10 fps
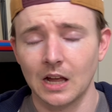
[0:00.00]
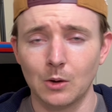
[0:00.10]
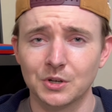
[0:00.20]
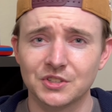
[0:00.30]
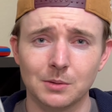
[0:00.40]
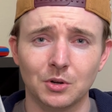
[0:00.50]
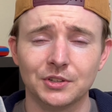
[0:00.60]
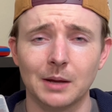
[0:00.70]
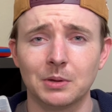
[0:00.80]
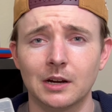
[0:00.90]
I wish the
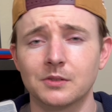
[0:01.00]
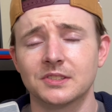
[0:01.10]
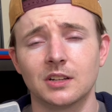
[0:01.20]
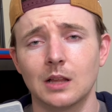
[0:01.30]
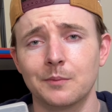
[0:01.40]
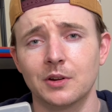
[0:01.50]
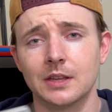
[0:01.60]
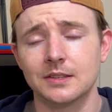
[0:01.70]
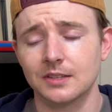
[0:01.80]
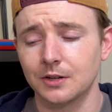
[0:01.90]
multiplayer was still up for
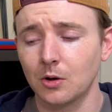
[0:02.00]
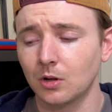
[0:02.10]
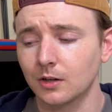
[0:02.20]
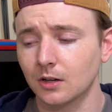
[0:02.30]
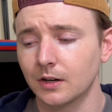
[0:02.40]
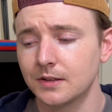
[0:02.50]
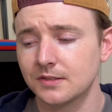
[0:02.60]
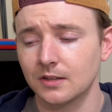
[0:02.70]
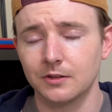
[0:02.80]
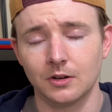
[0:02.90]
this. It no longer is,
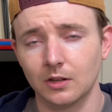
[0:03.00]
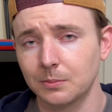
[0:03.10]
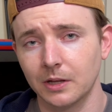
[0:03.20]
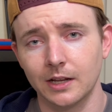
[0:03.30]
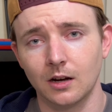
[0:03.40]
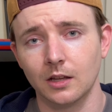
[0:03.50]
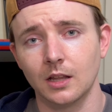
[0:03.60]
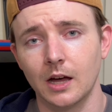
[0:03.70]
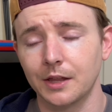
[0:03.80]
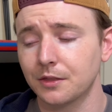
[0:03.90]
so you can only play it
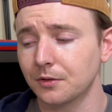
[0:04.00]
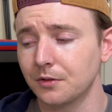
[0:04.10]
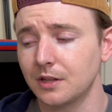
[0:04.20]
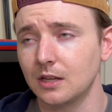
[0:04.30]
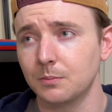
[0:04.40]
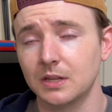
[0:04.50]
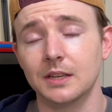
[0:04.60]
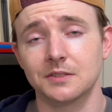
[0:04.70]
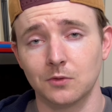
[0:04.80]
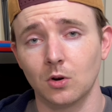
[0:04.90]
online through the
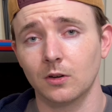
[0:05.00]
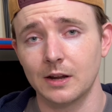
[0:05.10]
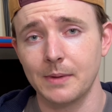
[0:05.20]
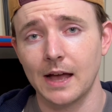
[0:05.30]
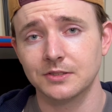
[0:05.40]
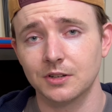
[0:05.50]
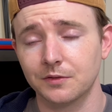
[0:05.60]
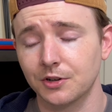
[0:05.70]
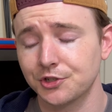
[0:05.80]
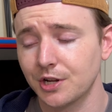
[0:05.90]
PS4 remastered
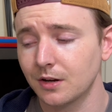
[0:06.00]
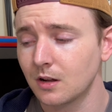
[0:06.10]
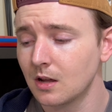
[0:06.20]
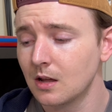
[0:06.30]
version.